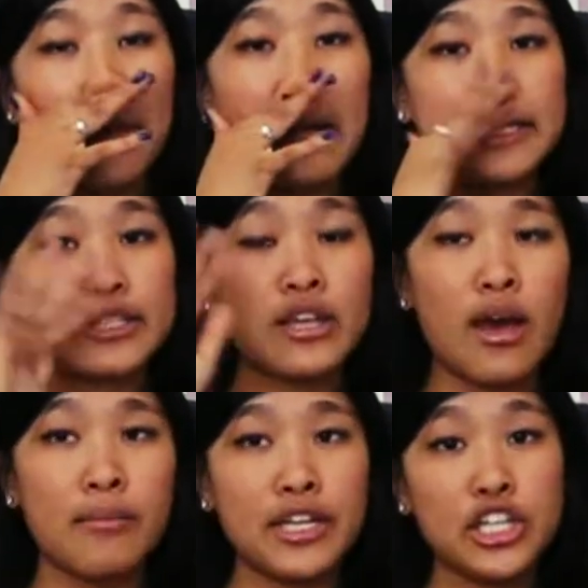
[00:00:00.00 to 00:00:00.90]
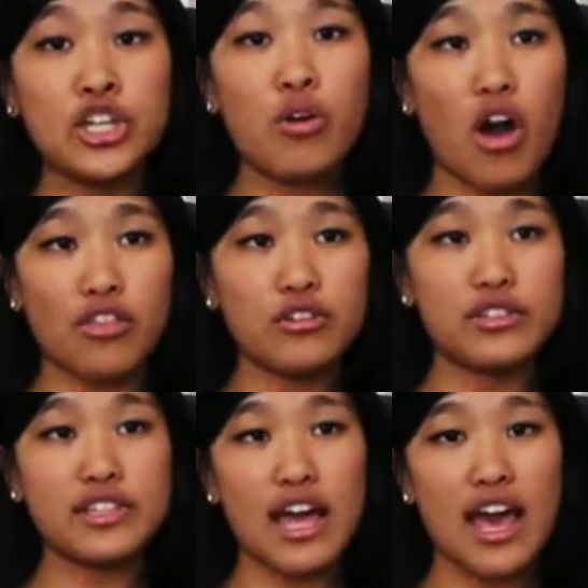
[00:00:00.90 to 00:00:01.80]
Some new
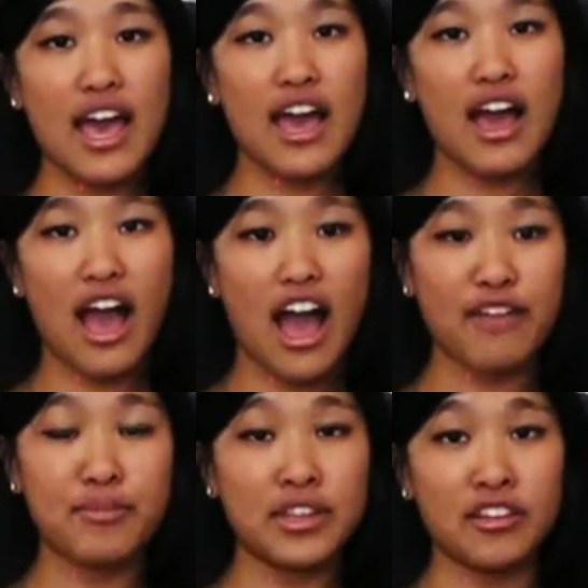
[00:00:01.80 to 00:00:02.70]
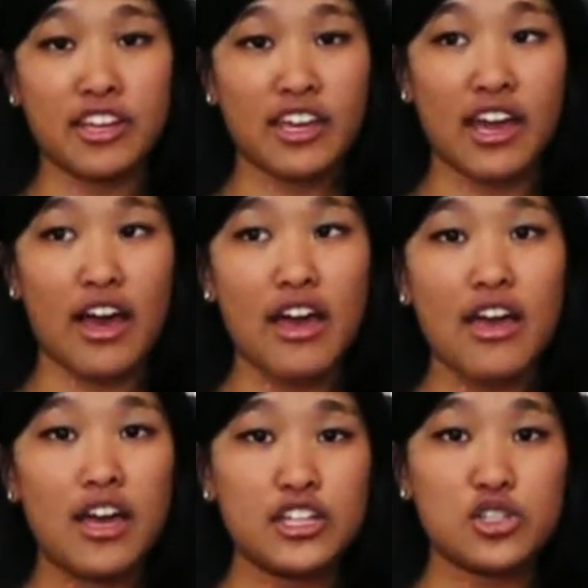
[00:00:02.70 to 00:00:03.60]
authors that I've been looking at:
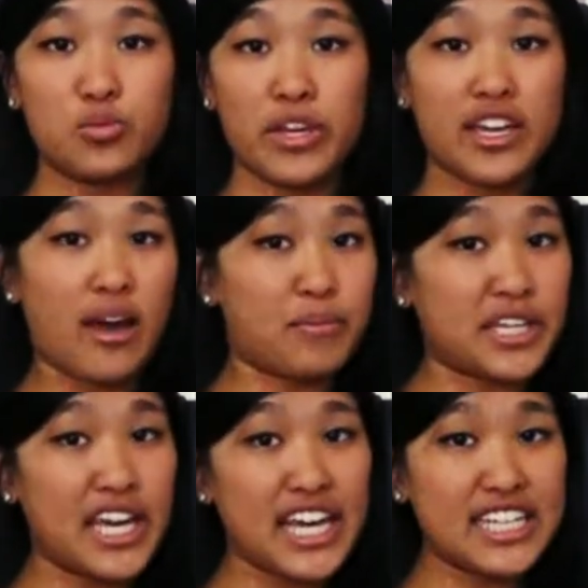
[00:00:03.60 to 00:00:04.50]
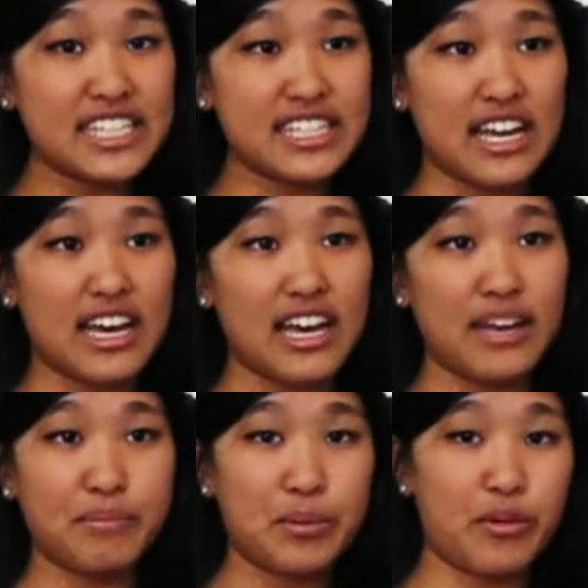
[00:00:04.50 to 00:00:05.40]
Sweet Cupping Cakes.
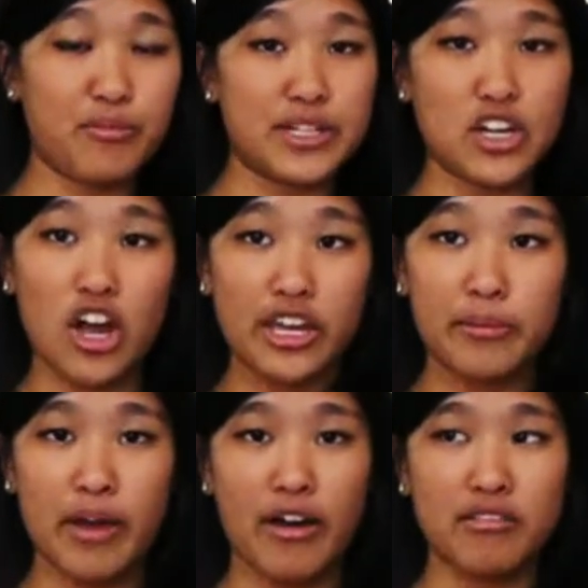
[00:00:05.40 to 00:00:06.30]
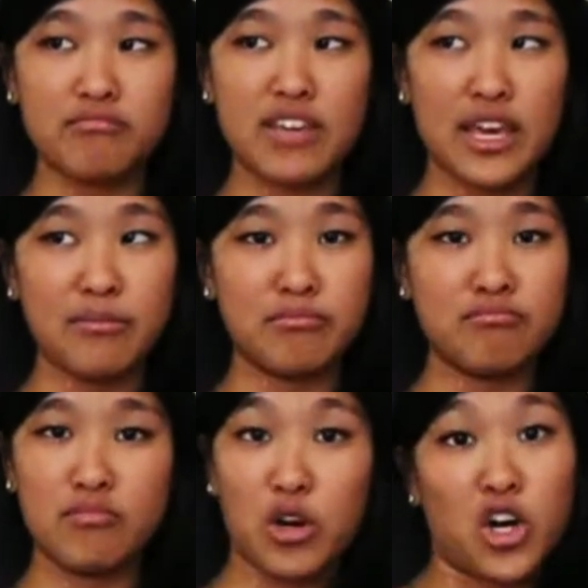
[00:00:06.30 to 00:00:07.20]
People have been talking about him
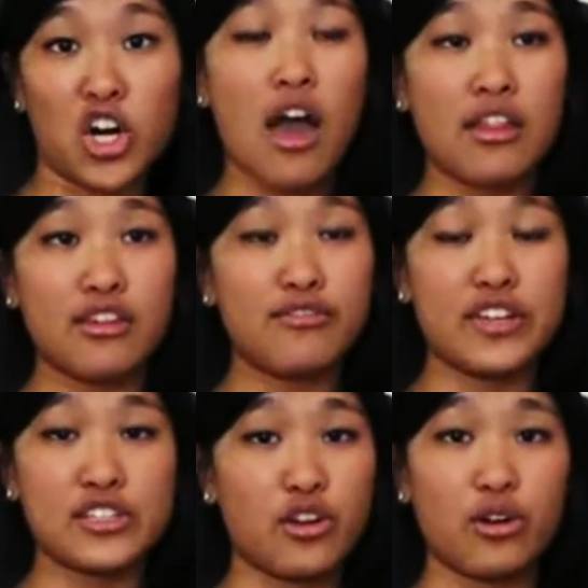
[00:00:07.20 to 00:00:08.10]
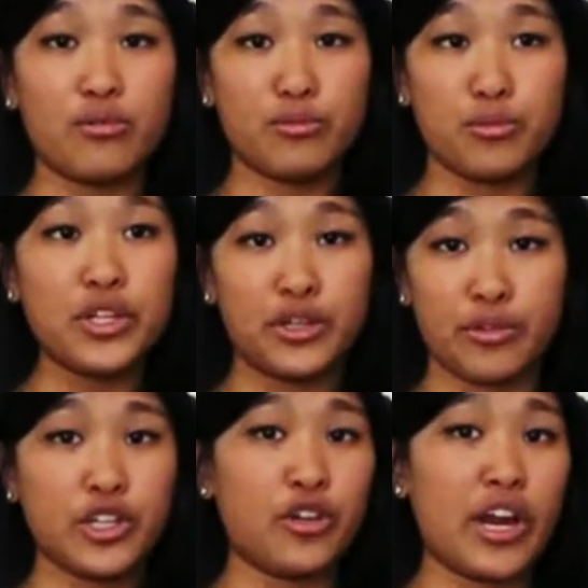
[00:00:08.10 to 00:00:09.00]
or her. Their fics are really,
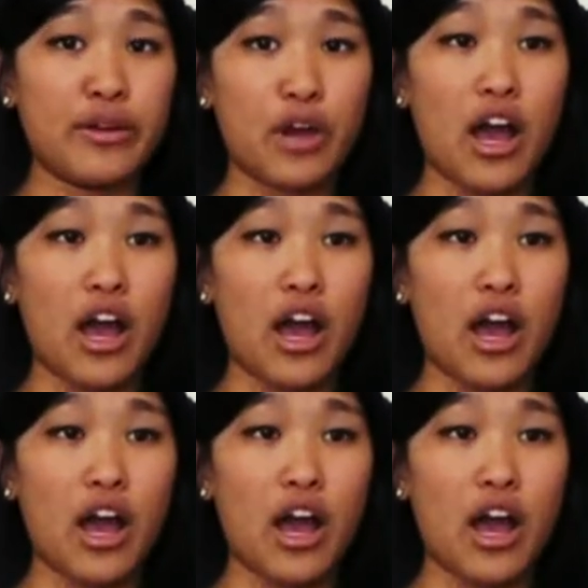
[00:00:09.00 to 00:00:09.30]
really great.